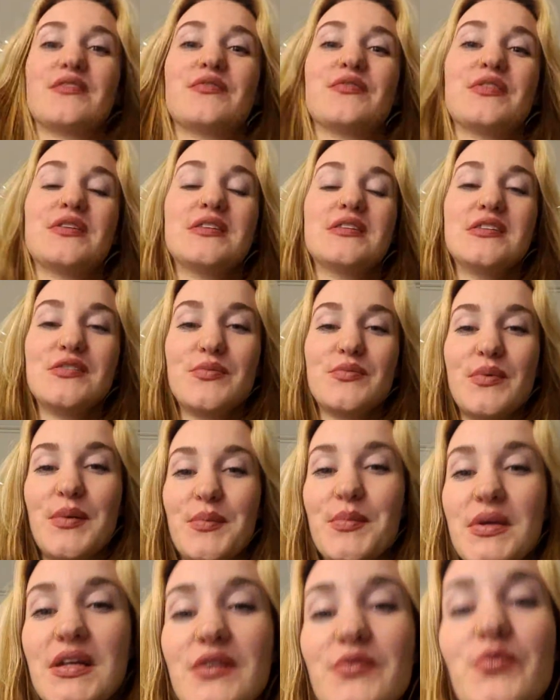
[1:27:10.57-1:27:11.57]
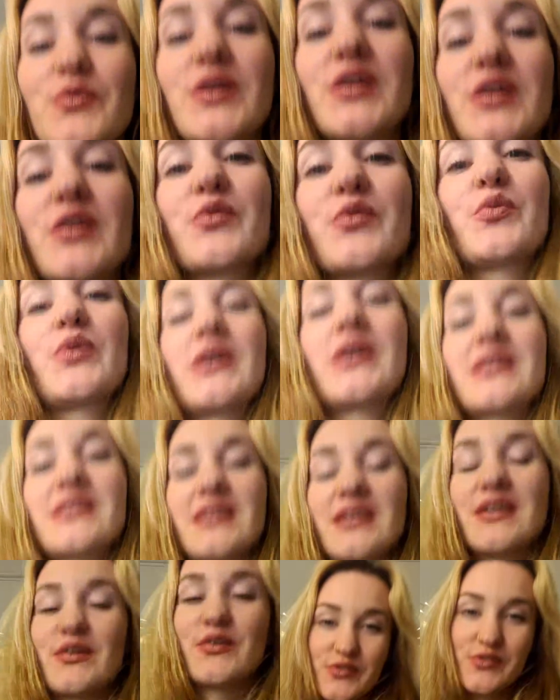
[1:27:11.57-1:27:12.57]
finish my meal real quick,
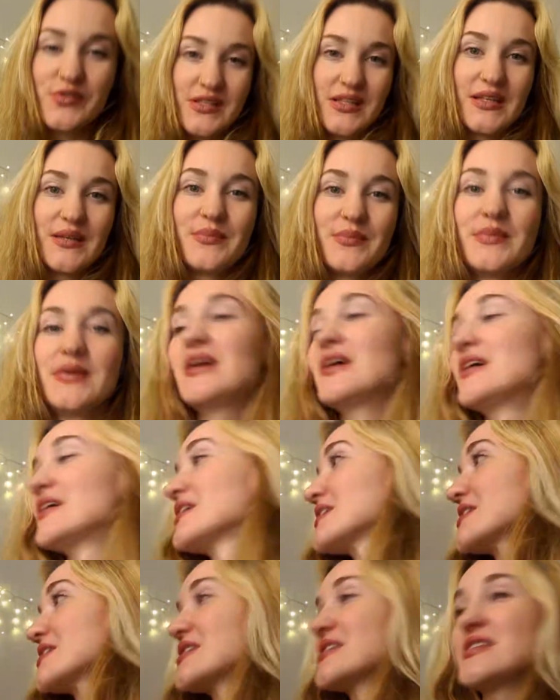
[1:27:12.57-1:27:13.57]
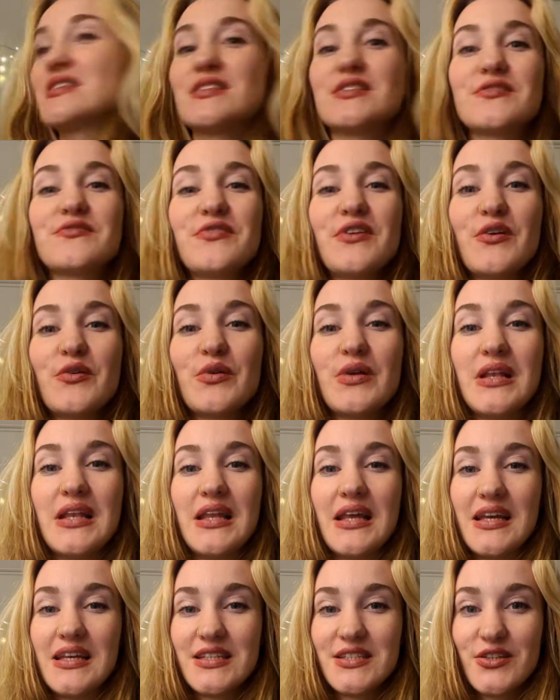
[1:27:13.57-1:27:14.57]
then go to sleep because it's very
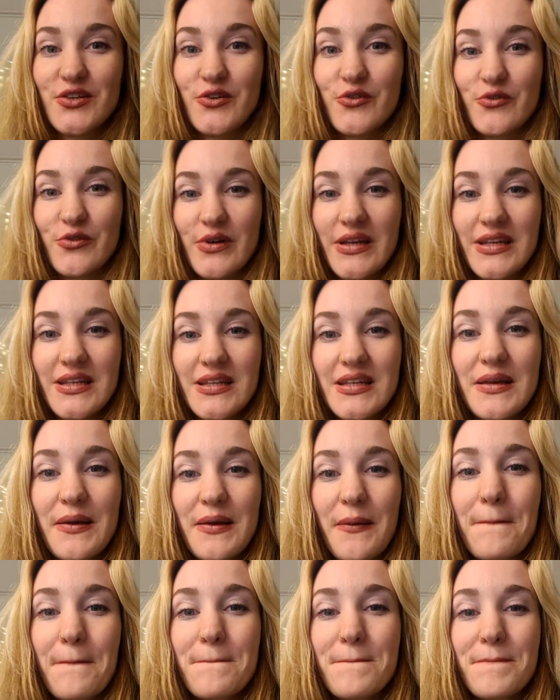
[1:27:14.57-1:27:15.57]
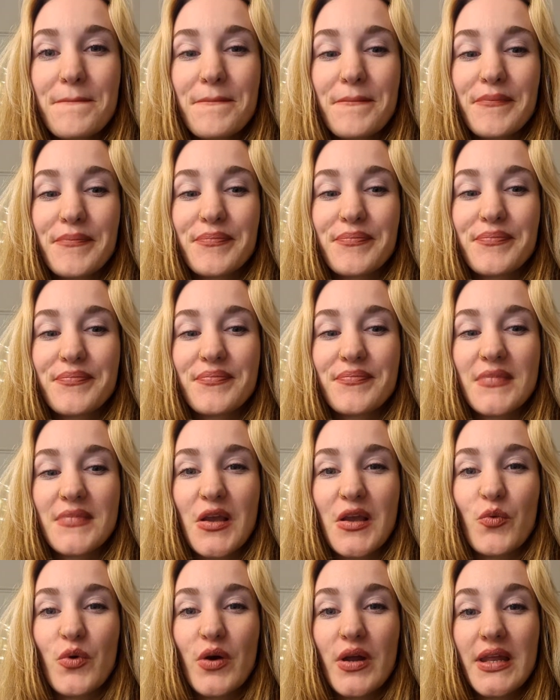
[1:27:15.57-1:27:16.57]
late already.
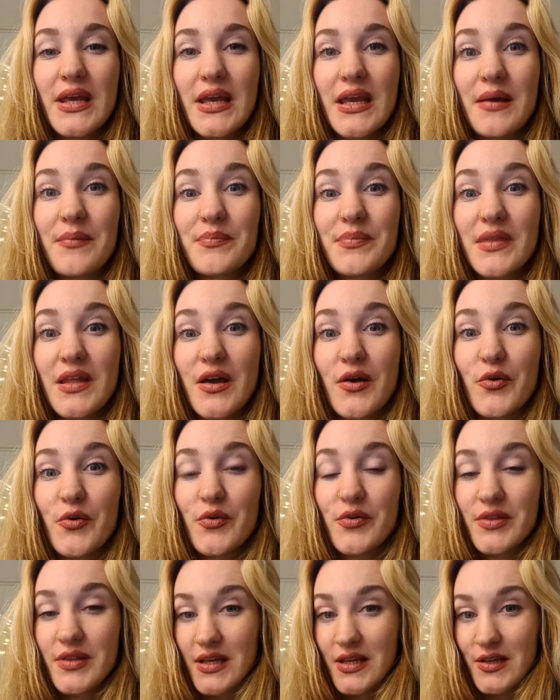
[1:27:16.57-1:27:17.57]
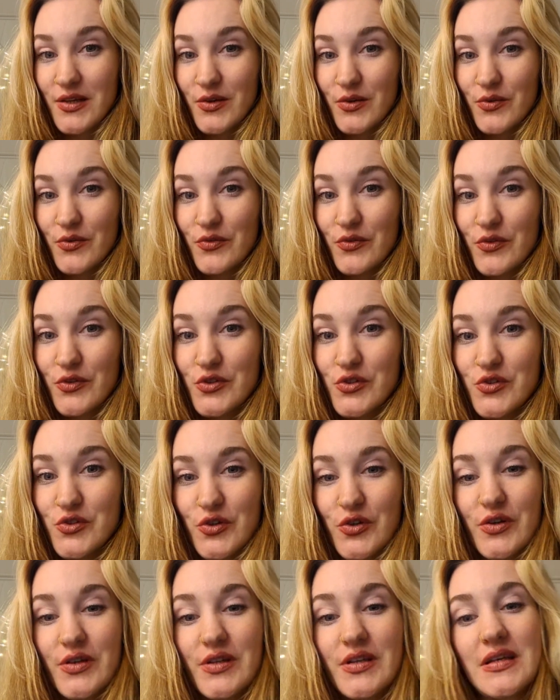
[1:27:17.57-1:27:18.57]
1 a.m. now. Thank you for
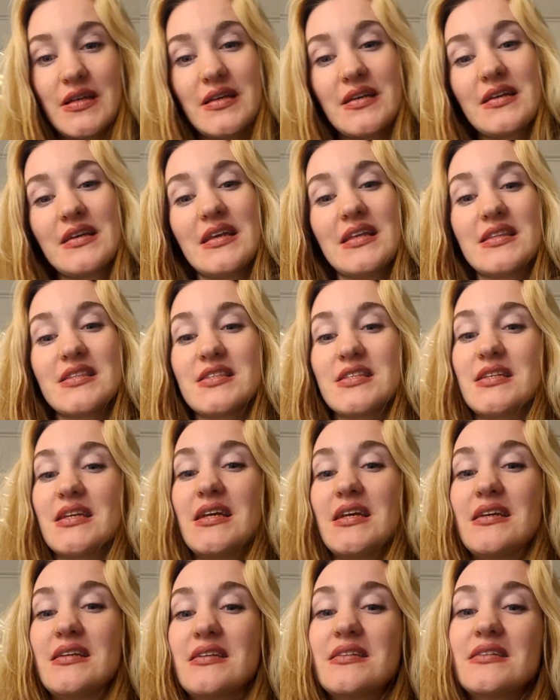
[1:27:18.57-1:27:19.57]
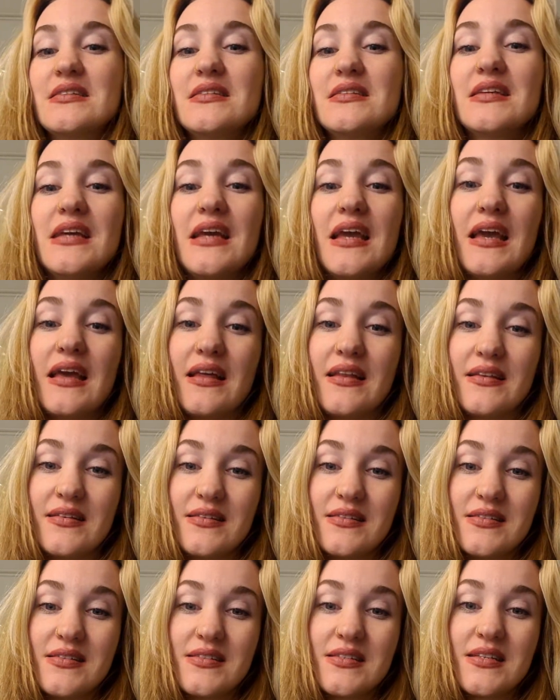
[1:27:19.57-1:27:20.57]
joining and staying until the
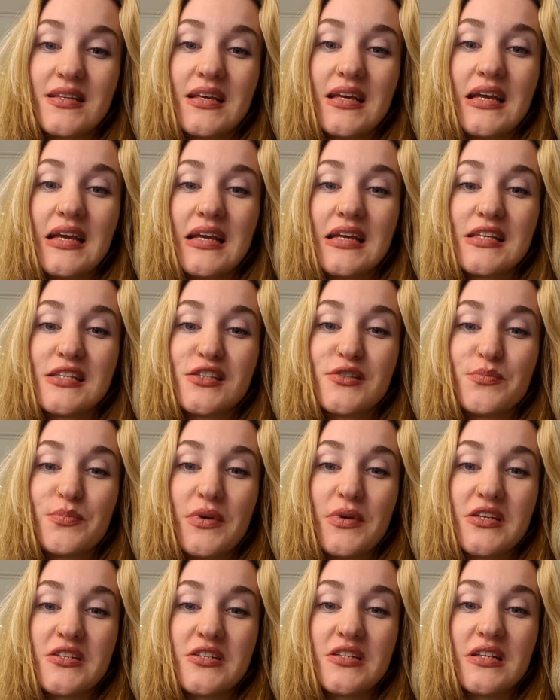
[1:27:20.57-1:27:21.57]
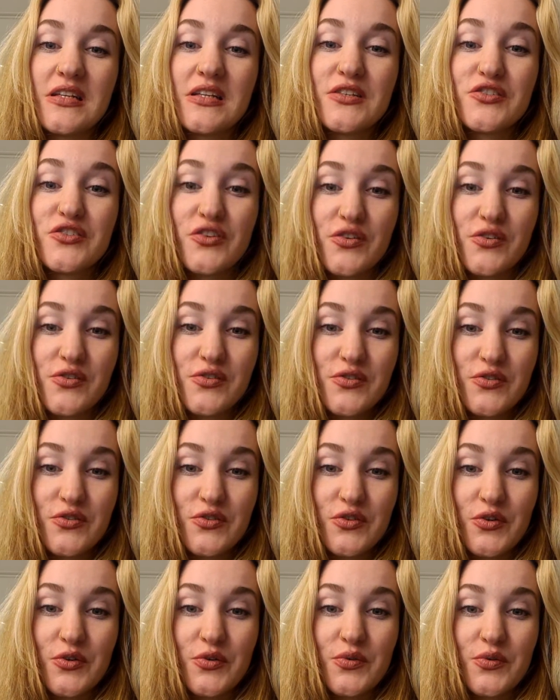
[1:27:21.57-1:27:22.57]
end, especially Just
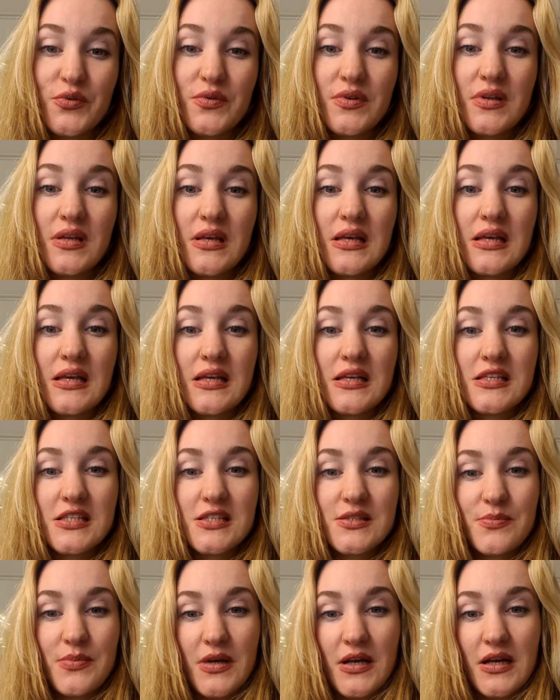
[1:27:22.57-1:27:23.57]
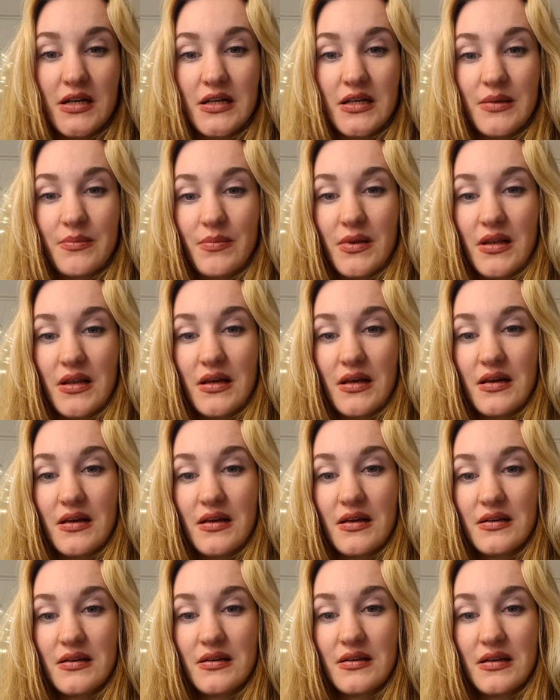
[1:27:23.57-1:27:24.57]
Stone, Sparky Plug,
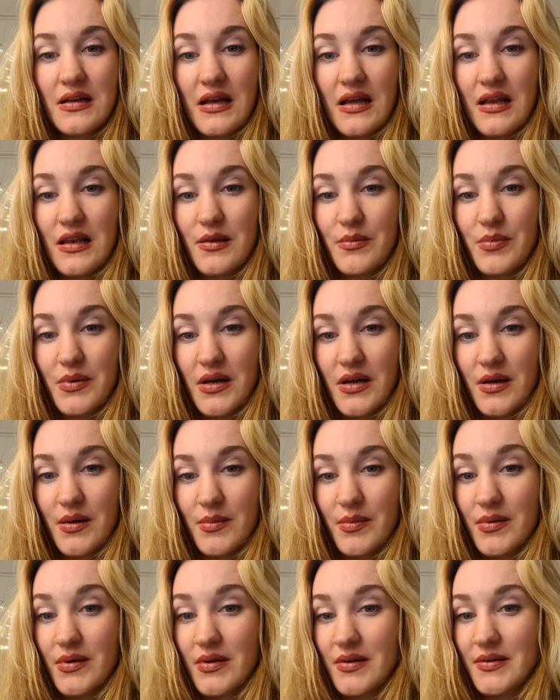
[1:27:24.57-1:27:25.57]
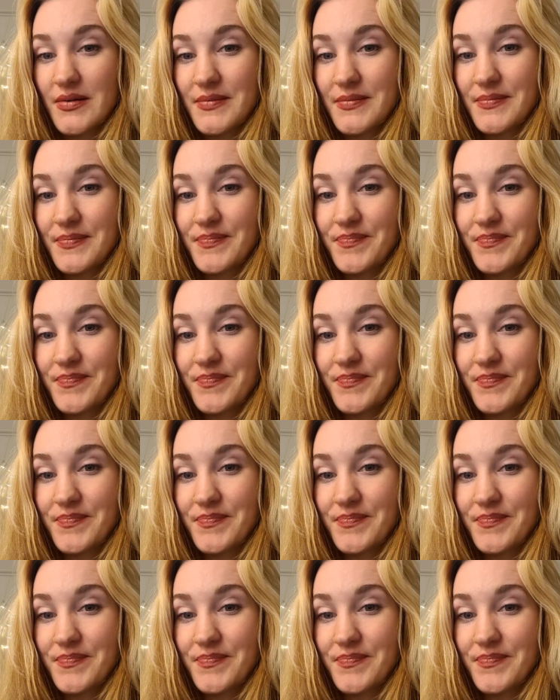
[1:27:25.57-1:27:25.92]
Alibaba,